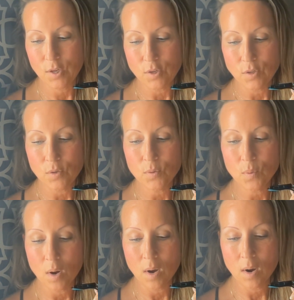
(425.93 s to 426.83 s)
You
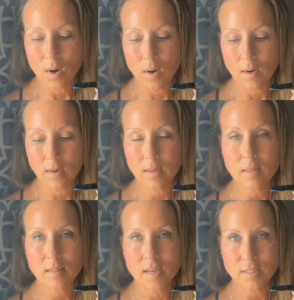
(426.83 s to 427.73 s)
are
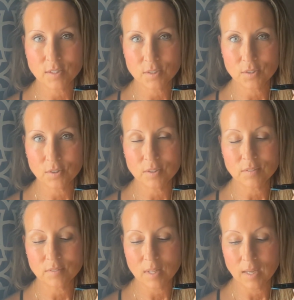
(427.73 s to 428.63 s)
that circle
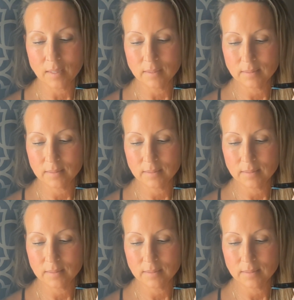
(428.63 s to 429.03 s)
of light,